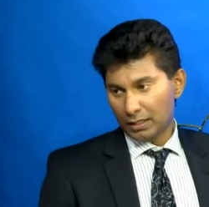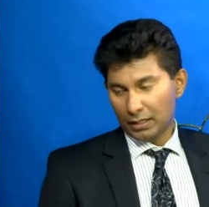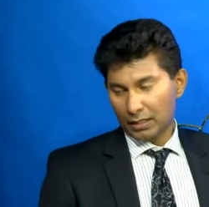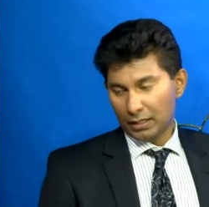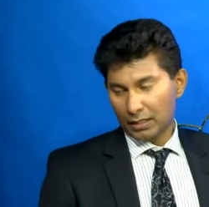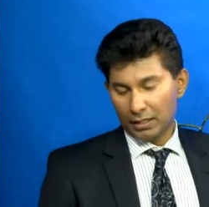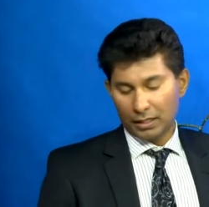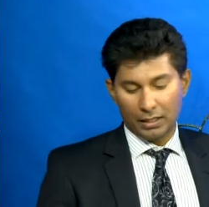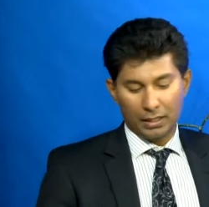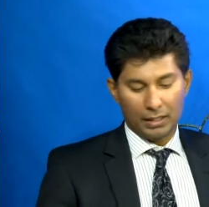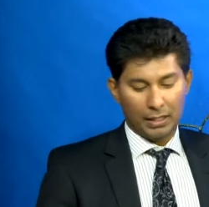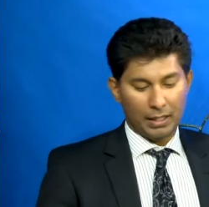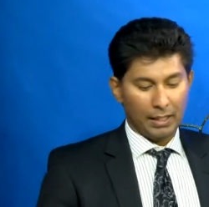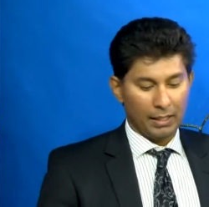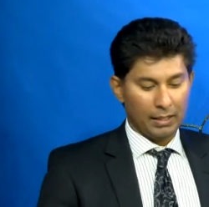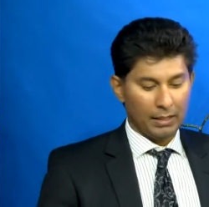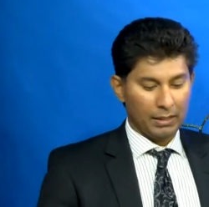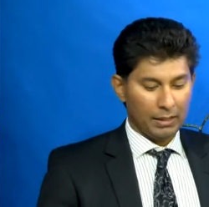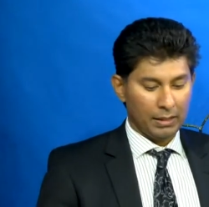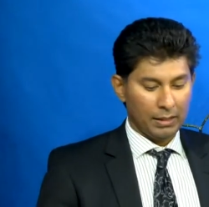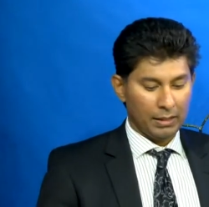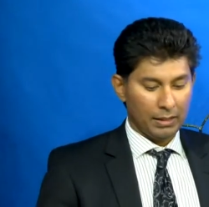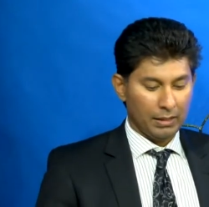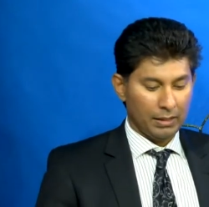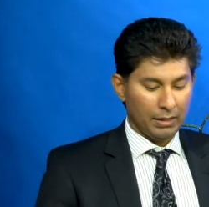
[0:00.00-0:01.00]

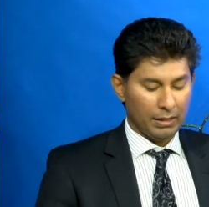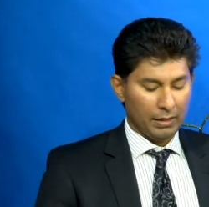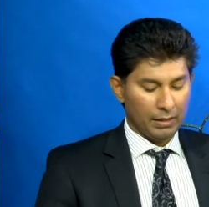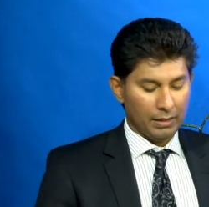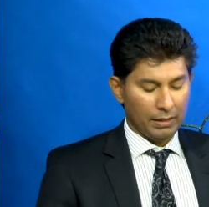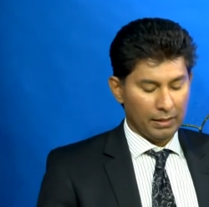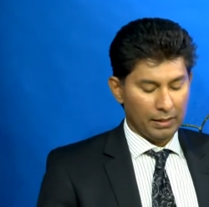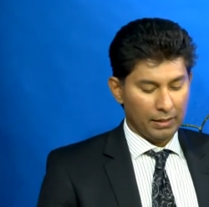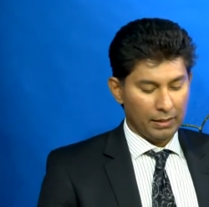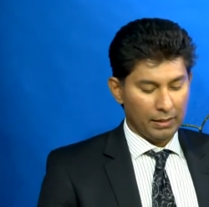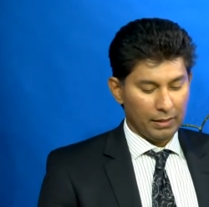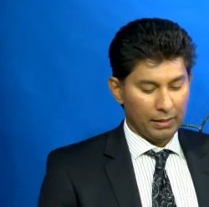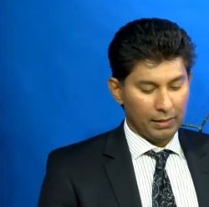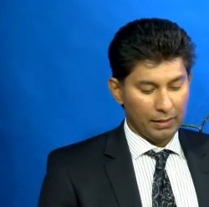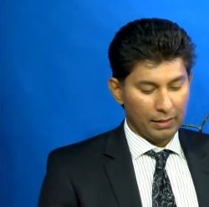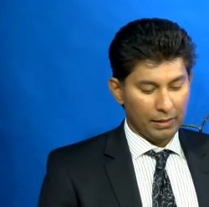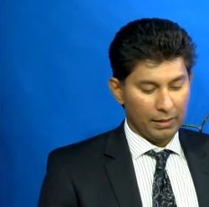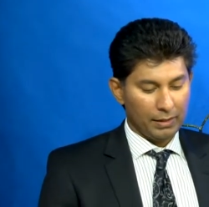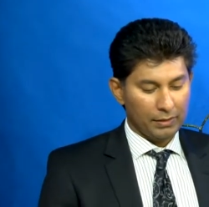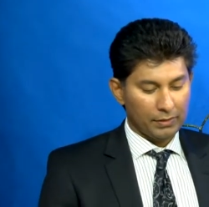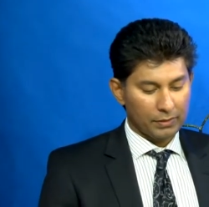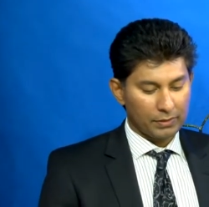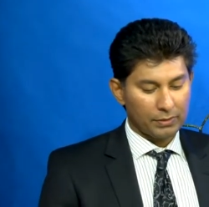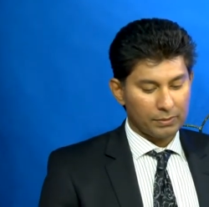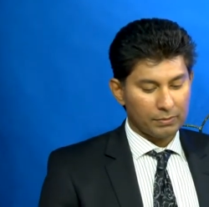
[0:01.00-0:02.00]

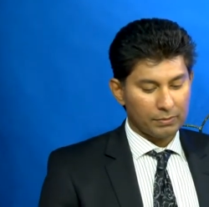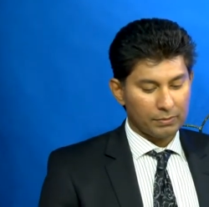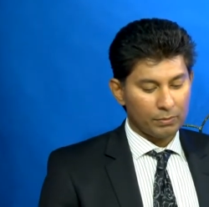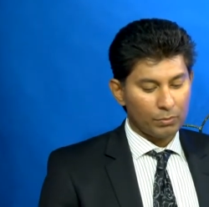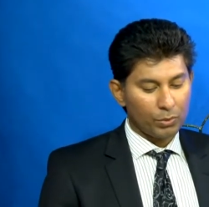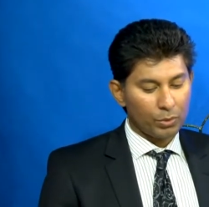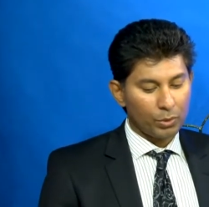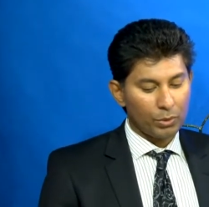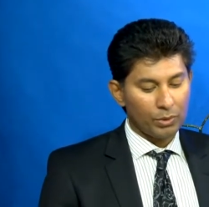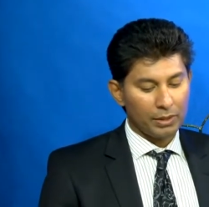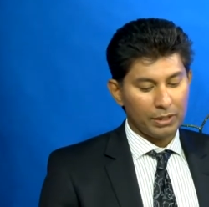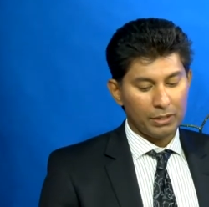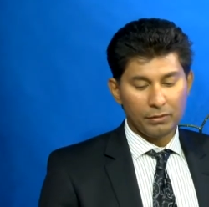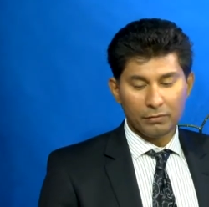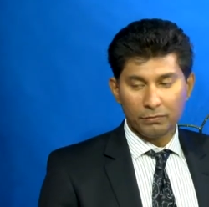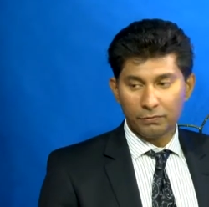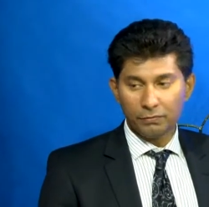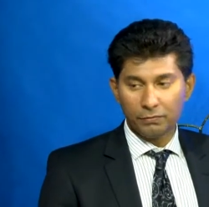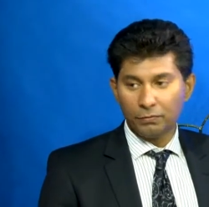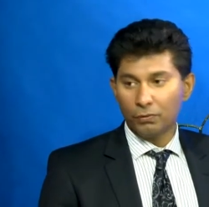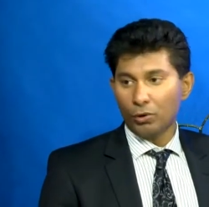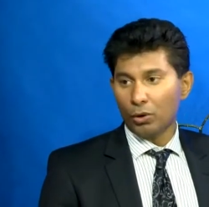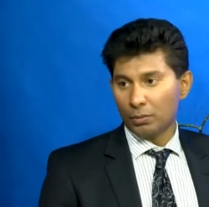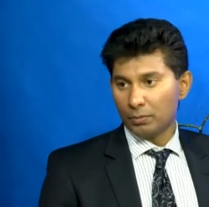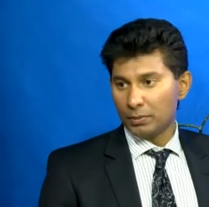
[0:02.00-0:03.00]
It's more
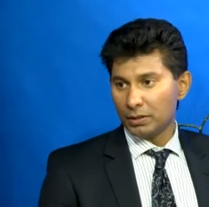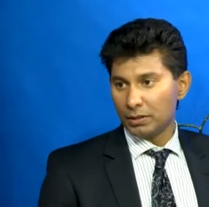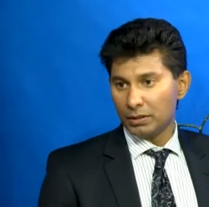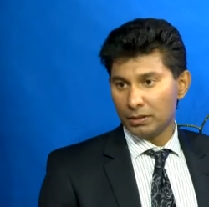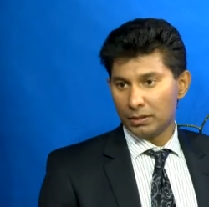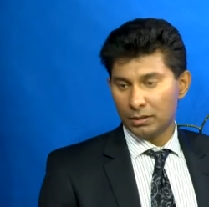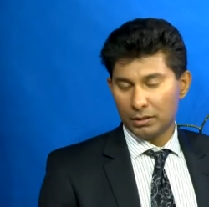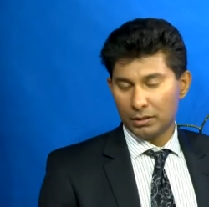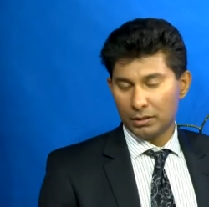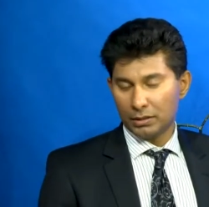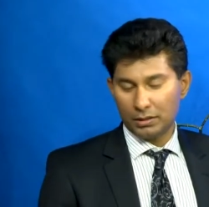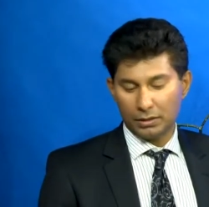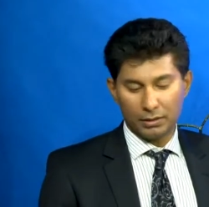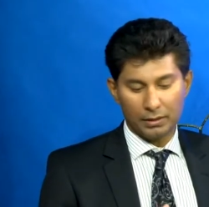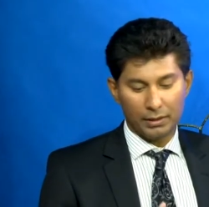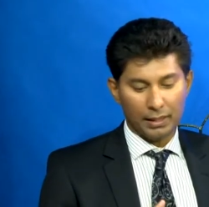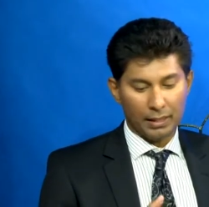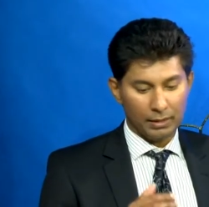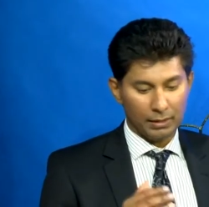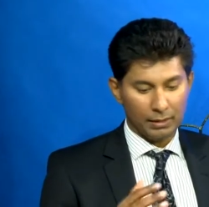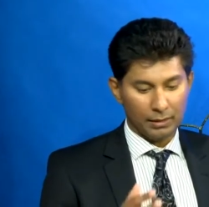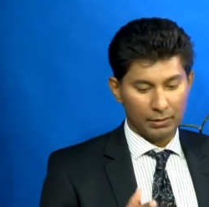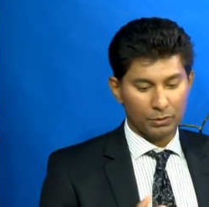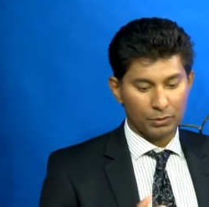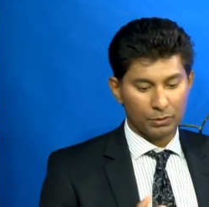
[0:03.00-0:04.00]
informal
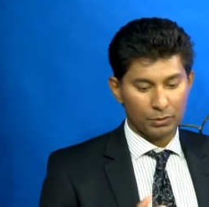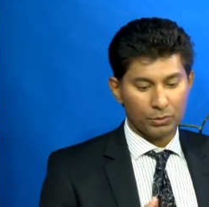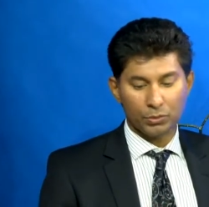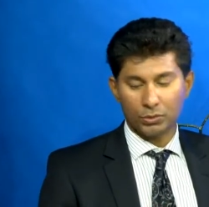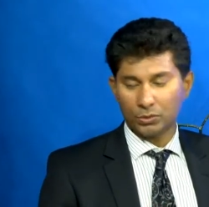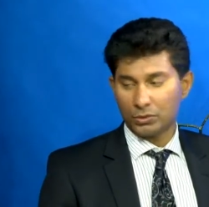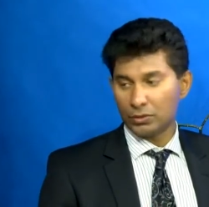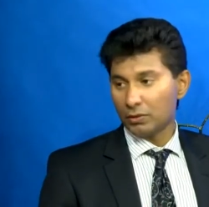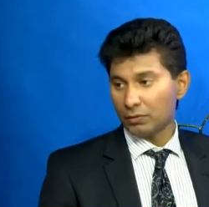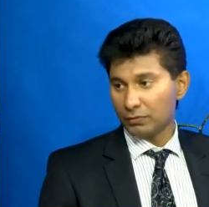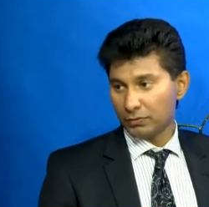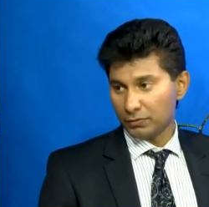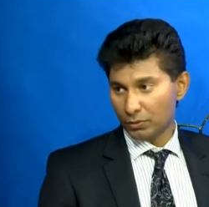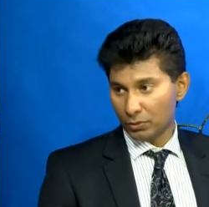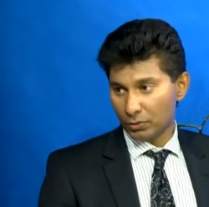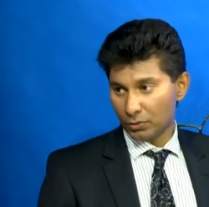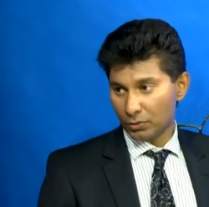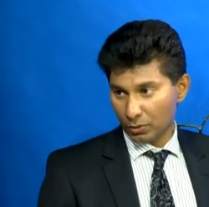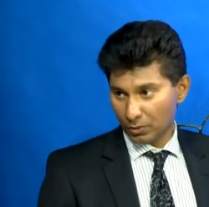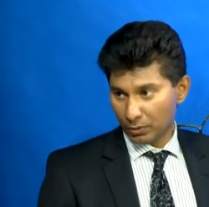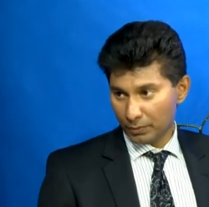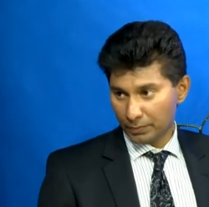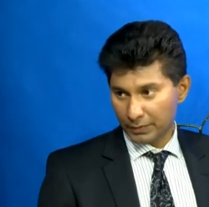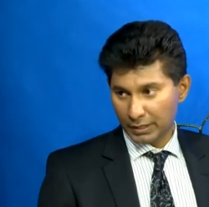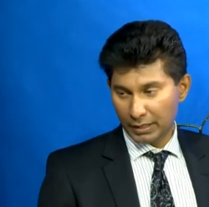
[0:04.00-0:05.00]
than a court of
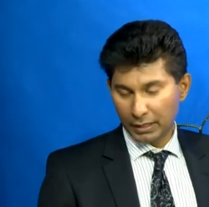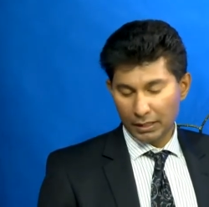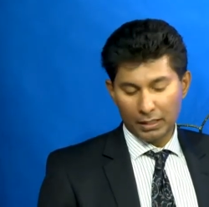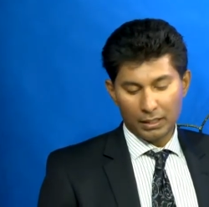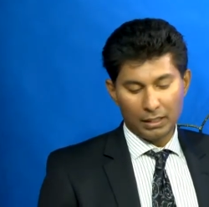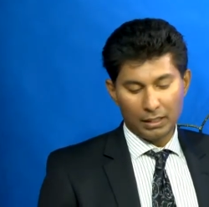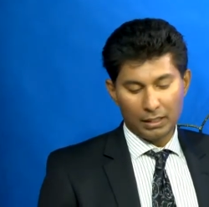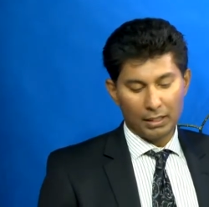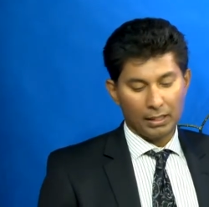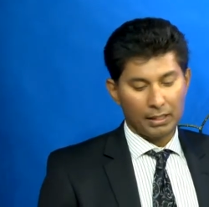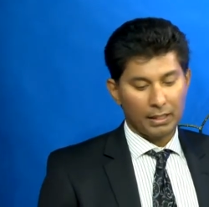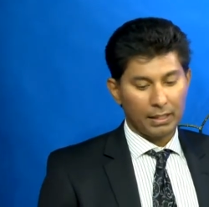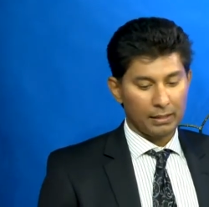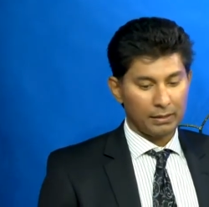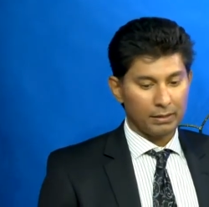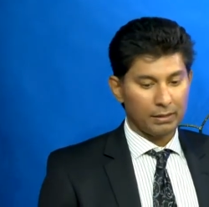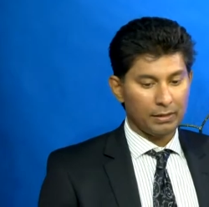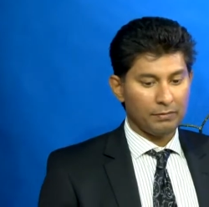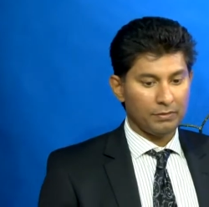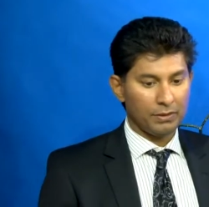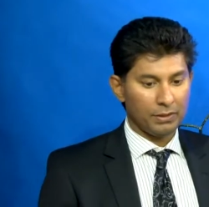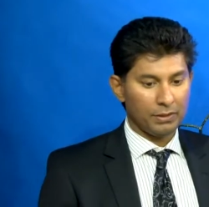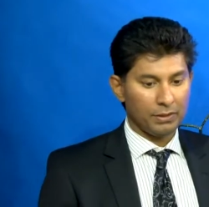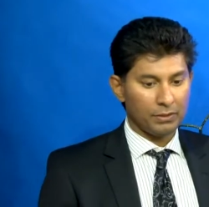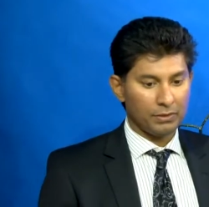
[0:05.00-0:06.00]
law, and
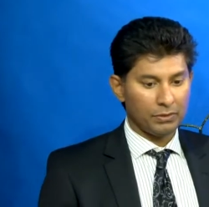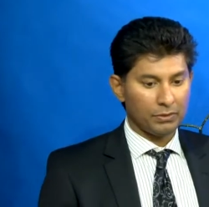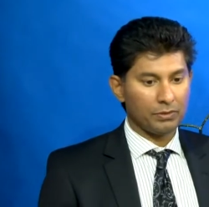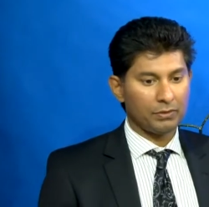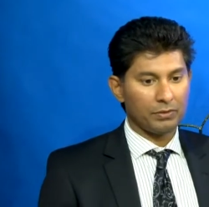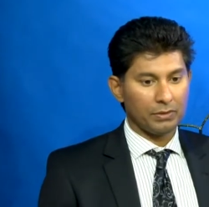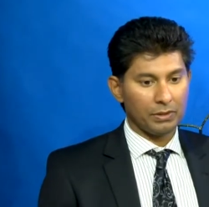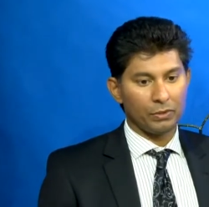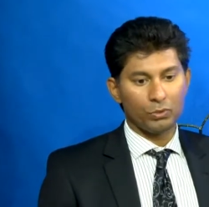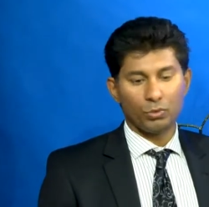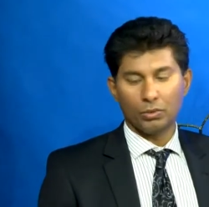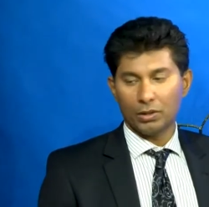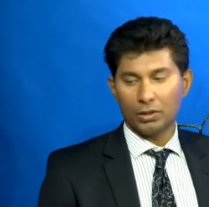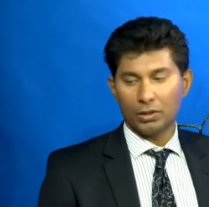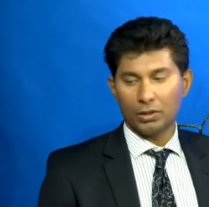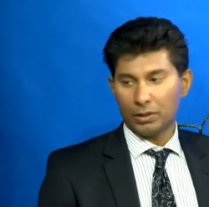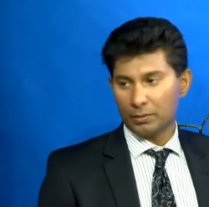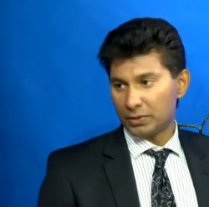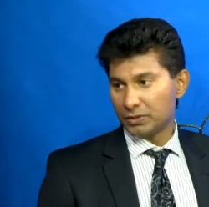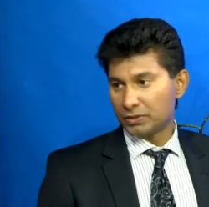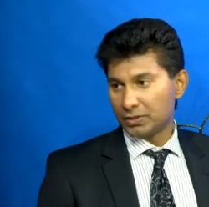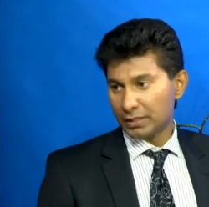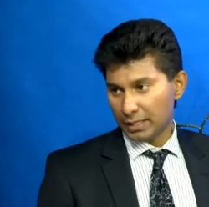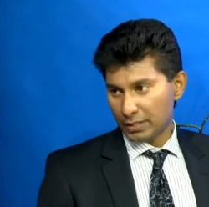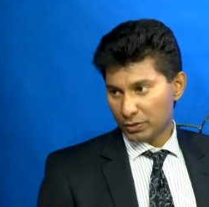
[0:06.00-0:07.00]
the evidentiary
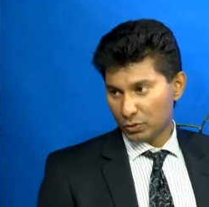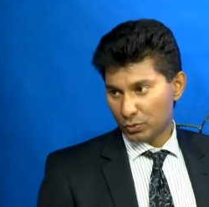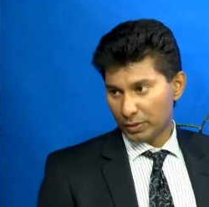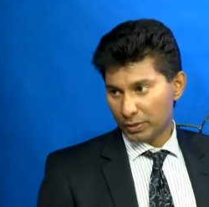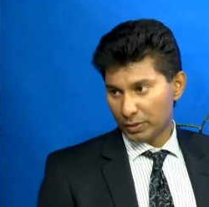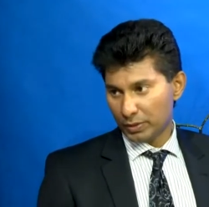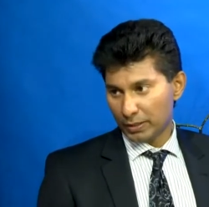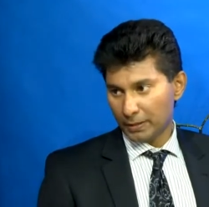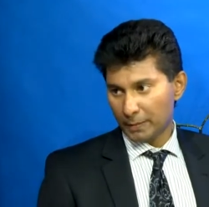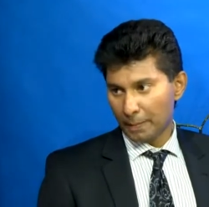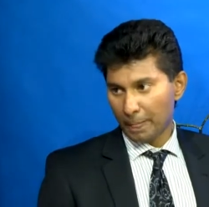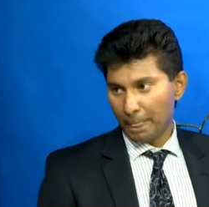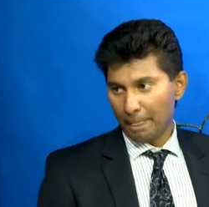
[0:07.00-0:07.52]
requirements as well.